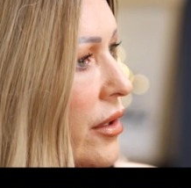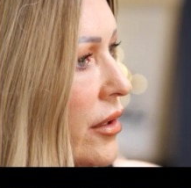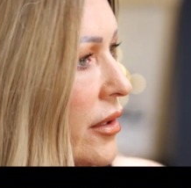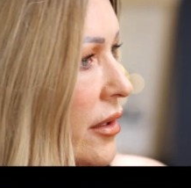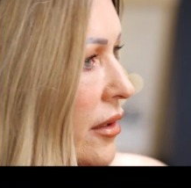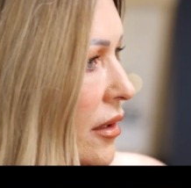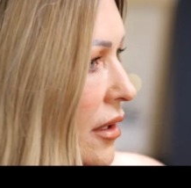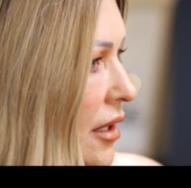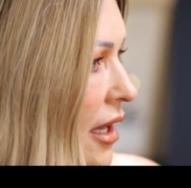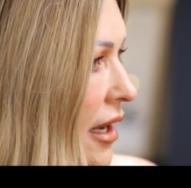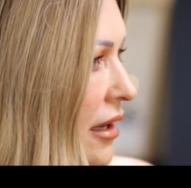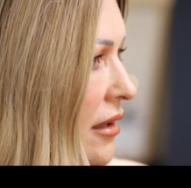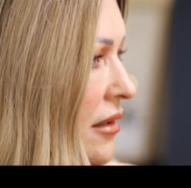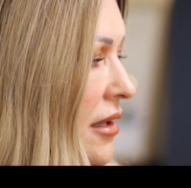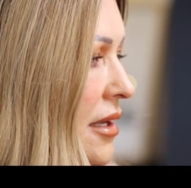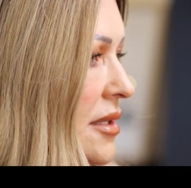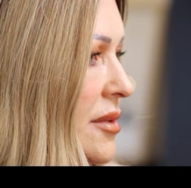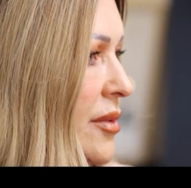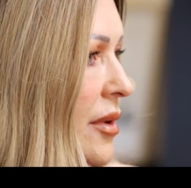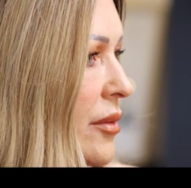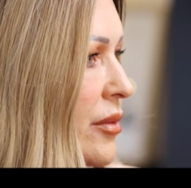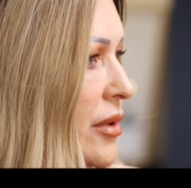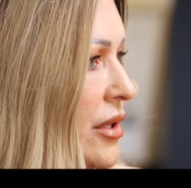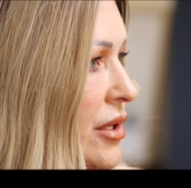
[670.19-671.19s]
Mm. Like that's mm.
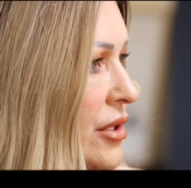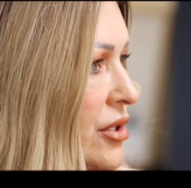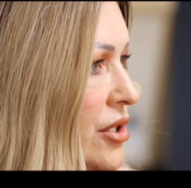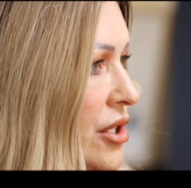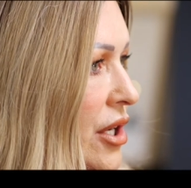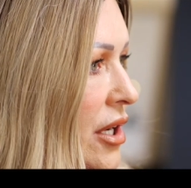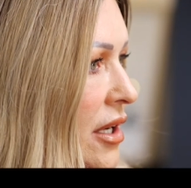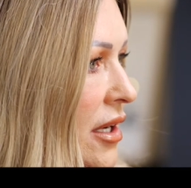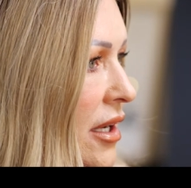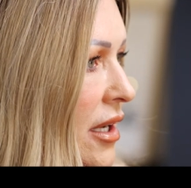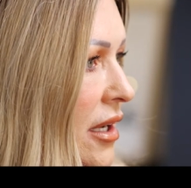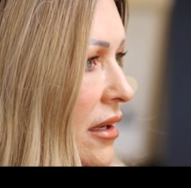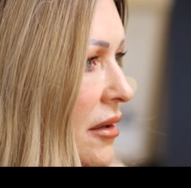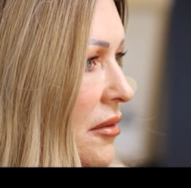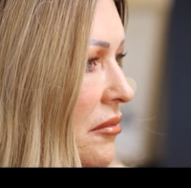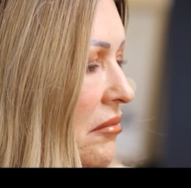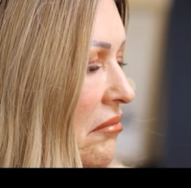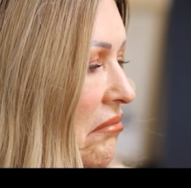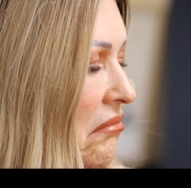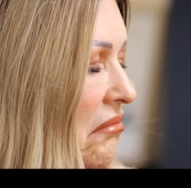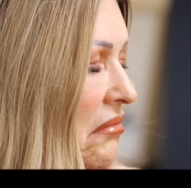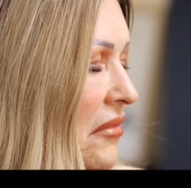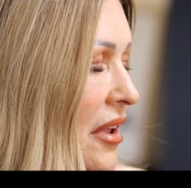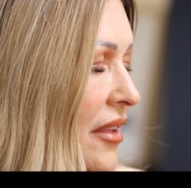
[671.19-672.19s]
probably the journey
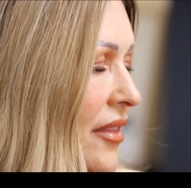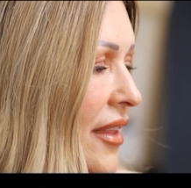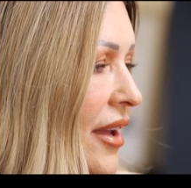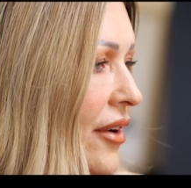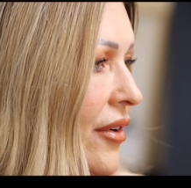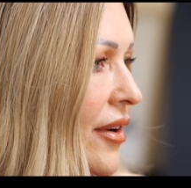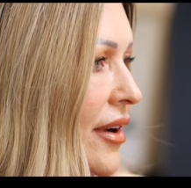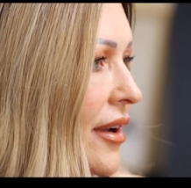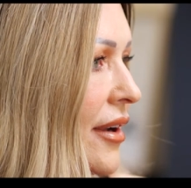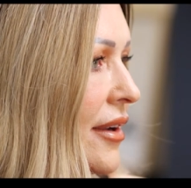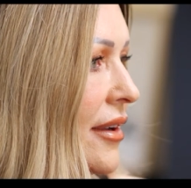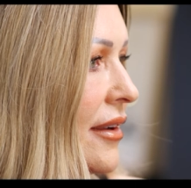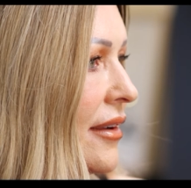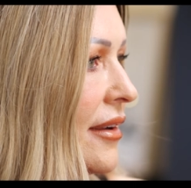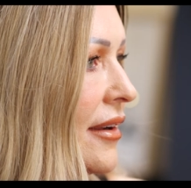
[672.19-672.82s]
that they. Yeah, are.